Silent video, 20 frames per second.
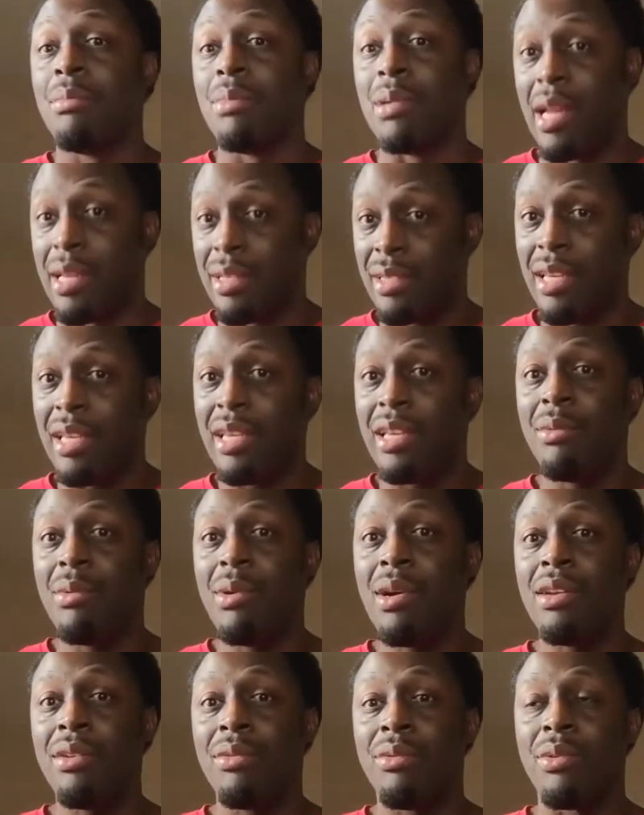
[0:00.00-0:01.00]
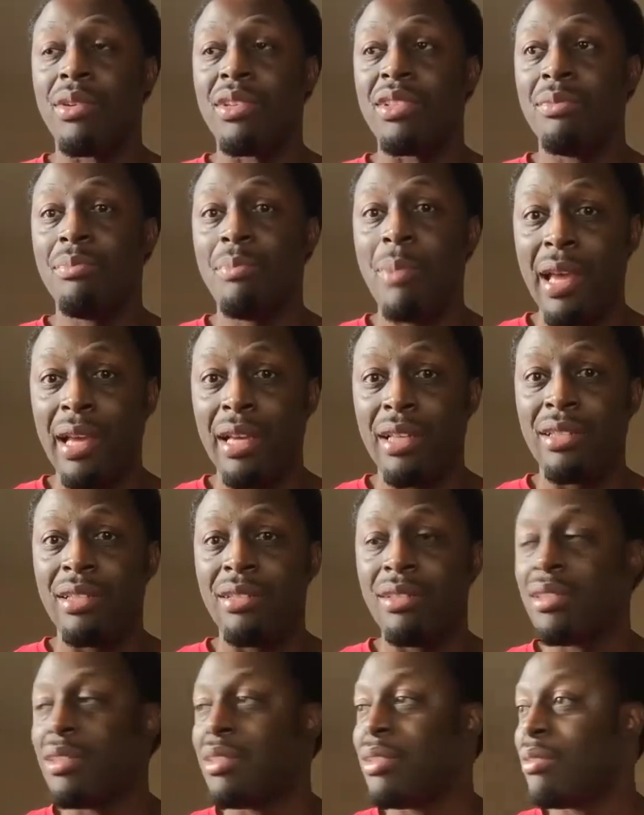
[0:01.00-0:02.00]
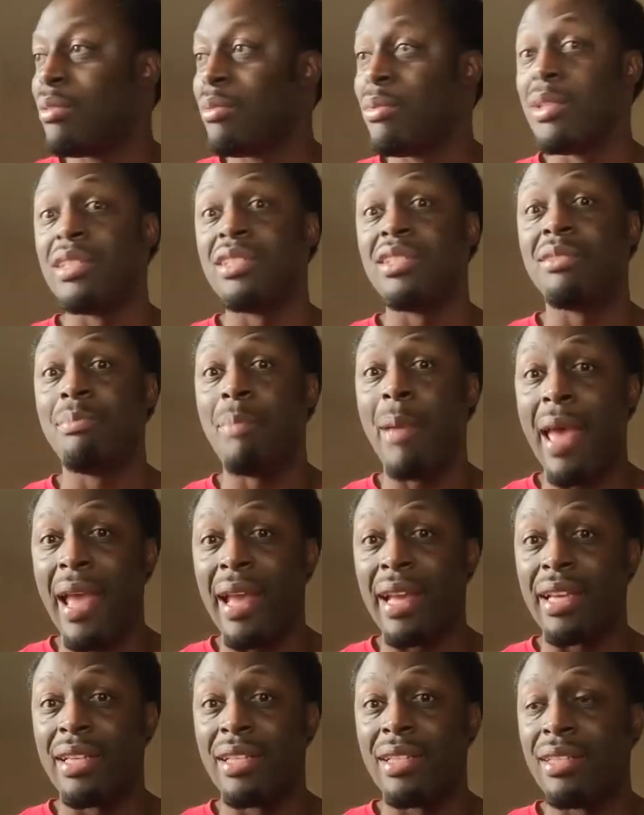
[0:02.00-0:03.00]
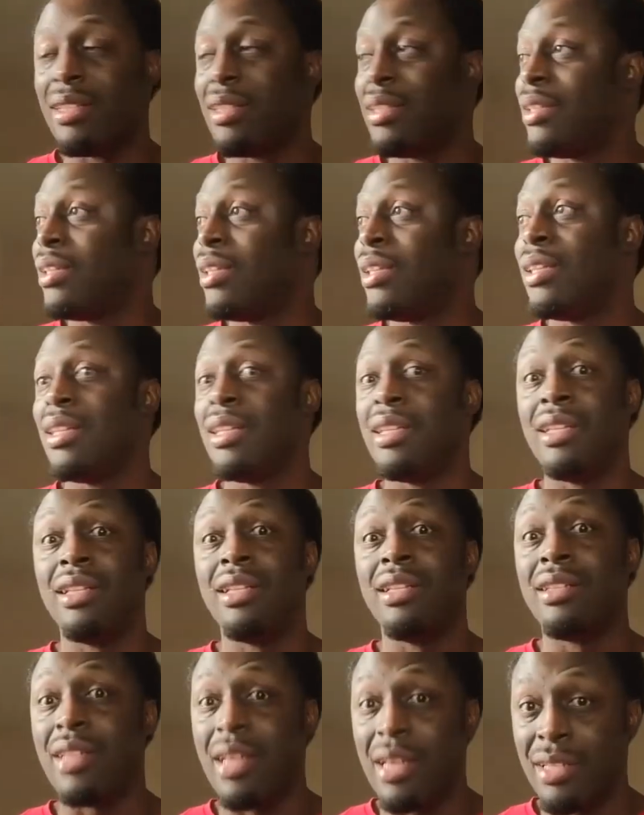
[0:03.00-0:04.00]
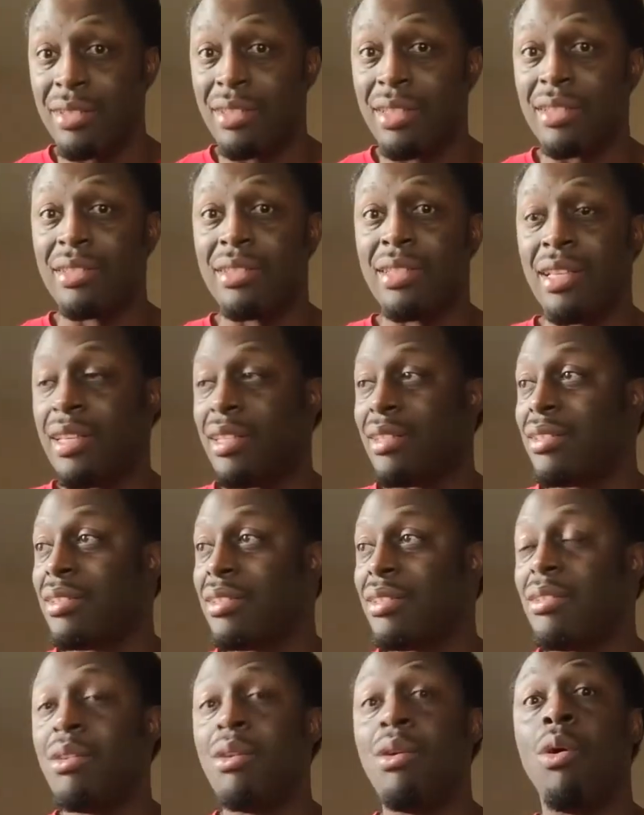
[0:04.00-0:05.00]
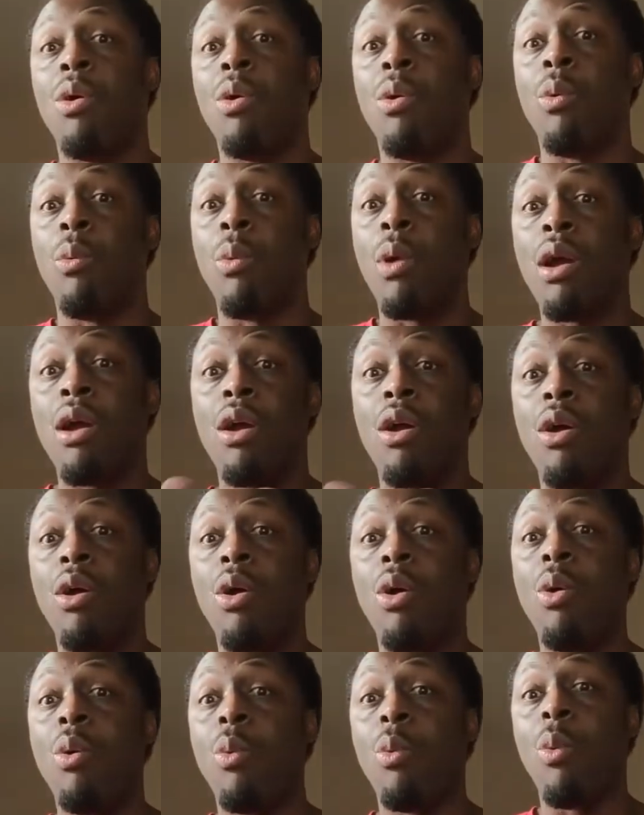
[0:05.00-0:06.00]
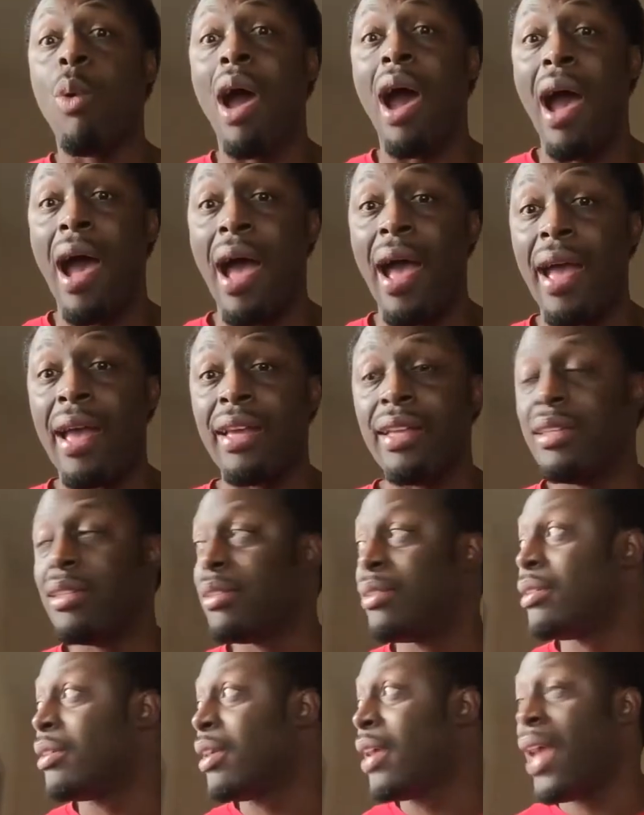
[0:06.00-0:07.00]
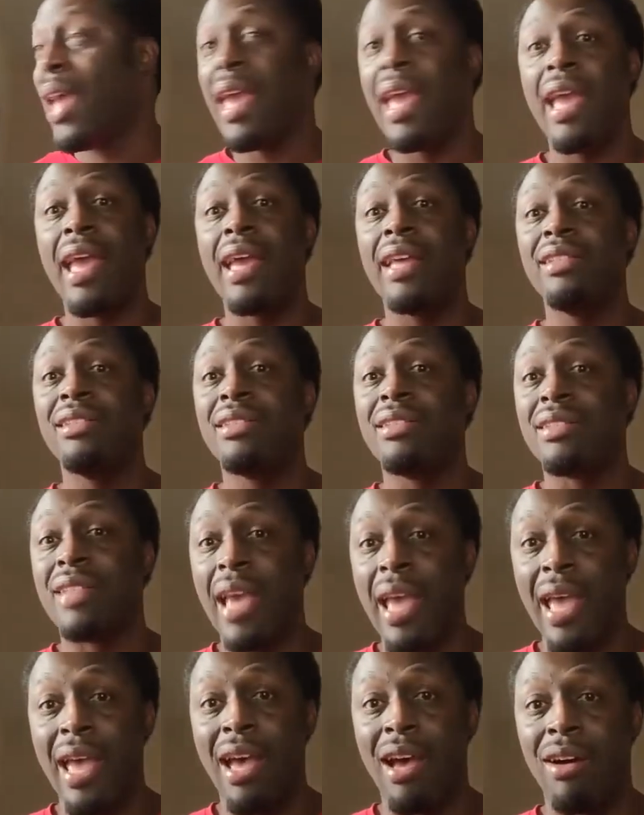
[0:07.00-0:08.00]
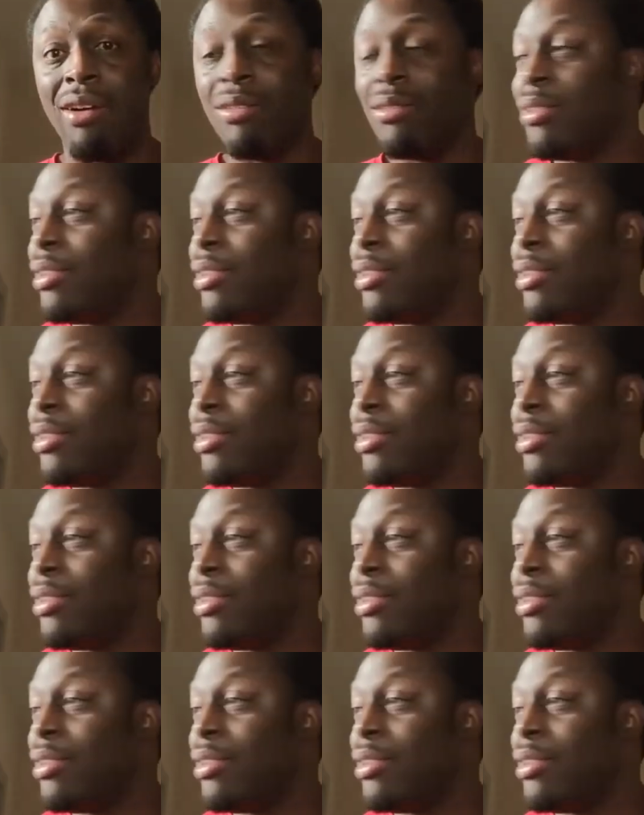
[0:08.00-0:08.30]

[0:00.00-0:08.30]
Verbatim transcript: But I tell you what, respect, respect does exist. Worldwide. Hands down.